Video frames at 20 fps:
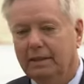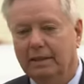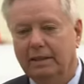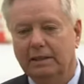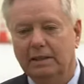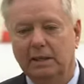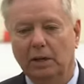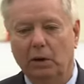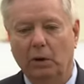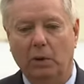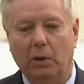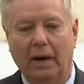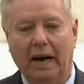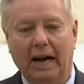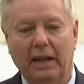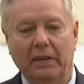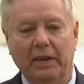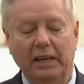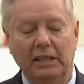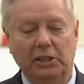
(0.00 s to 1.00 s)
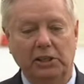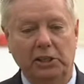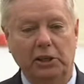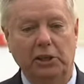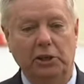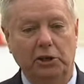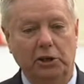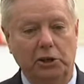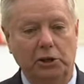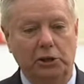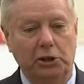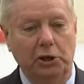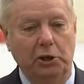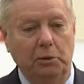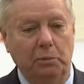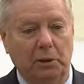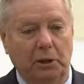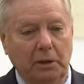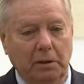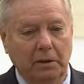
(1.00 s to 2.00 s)
So I think Senator
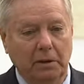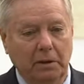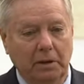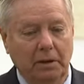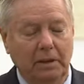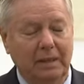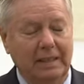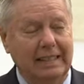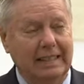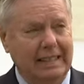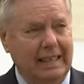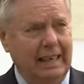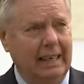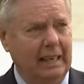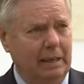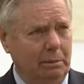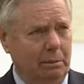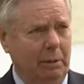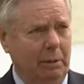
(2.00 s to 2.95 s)
Schumer said it